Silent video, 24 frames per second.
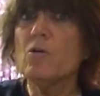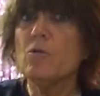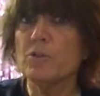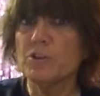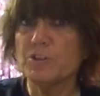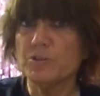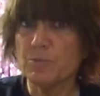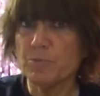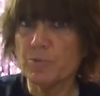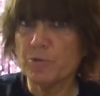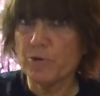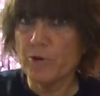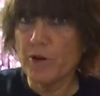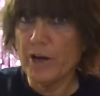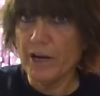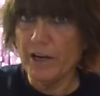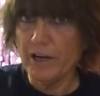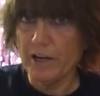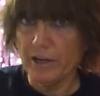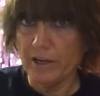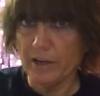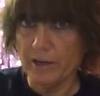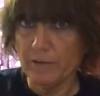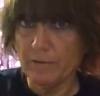was
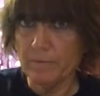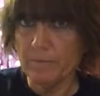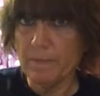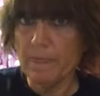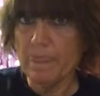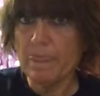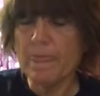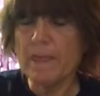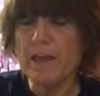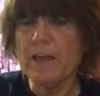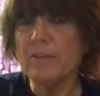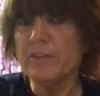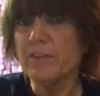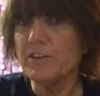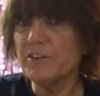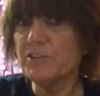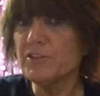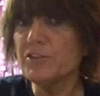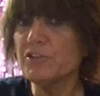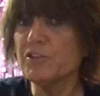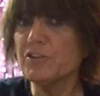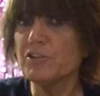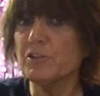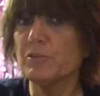praying, and
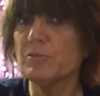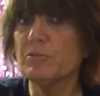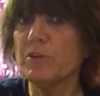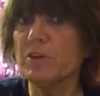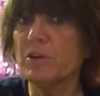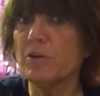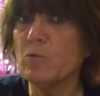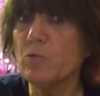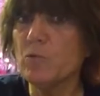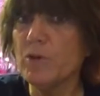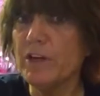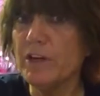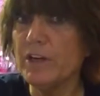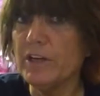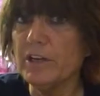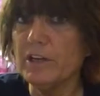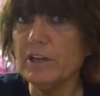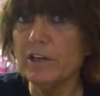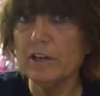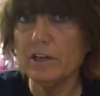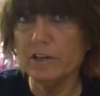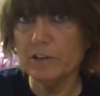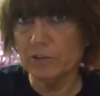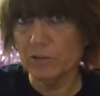this is something
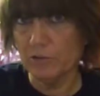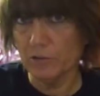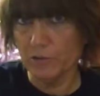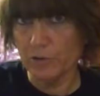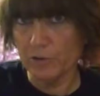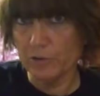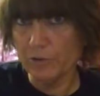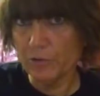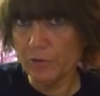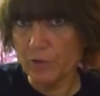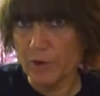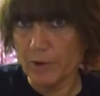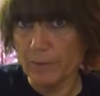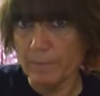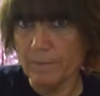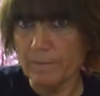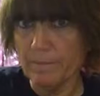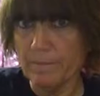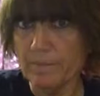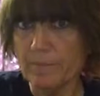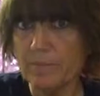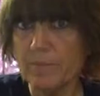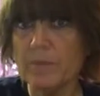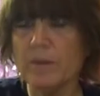we can learn from.
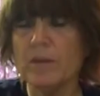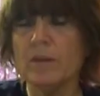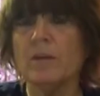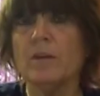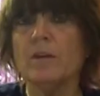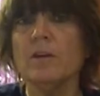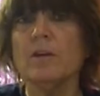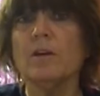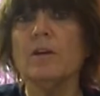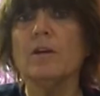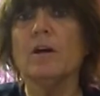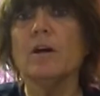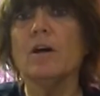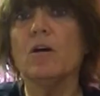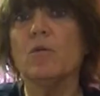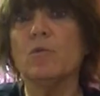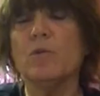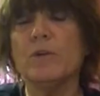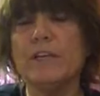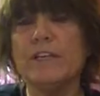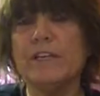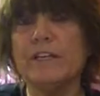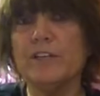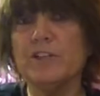
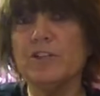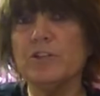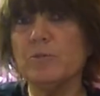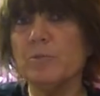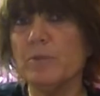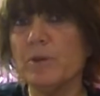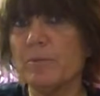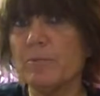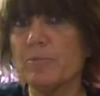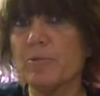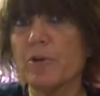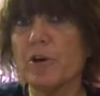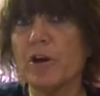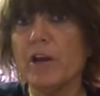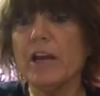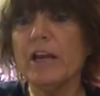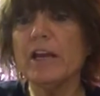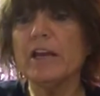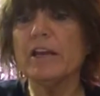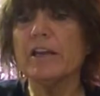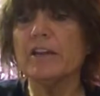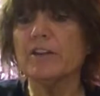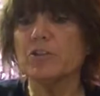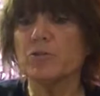We need to be
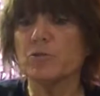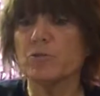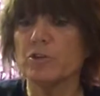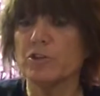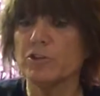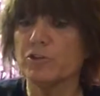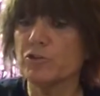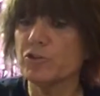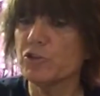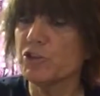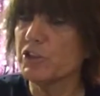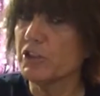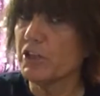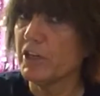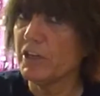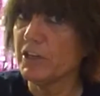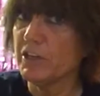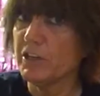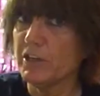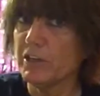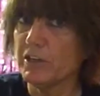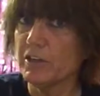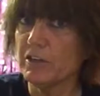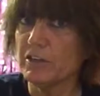praying as we're
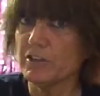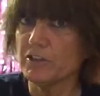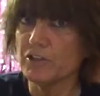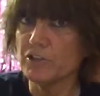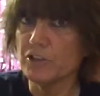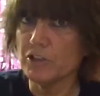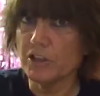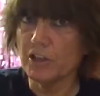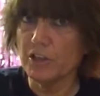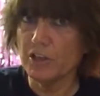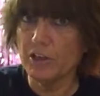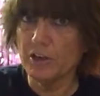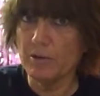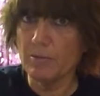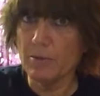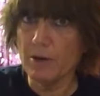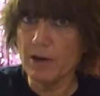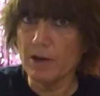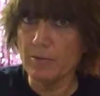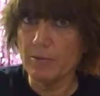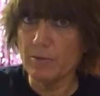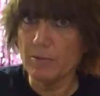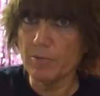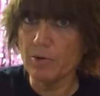understanding and studying
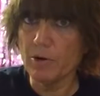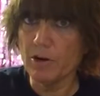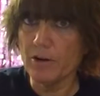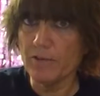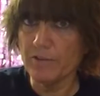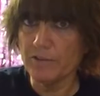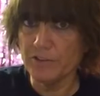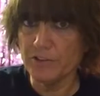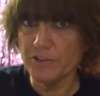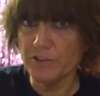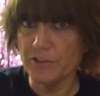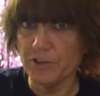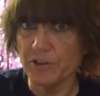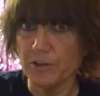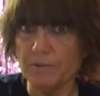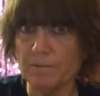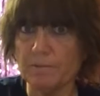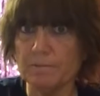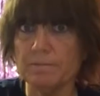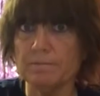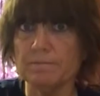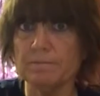Bible prophecy.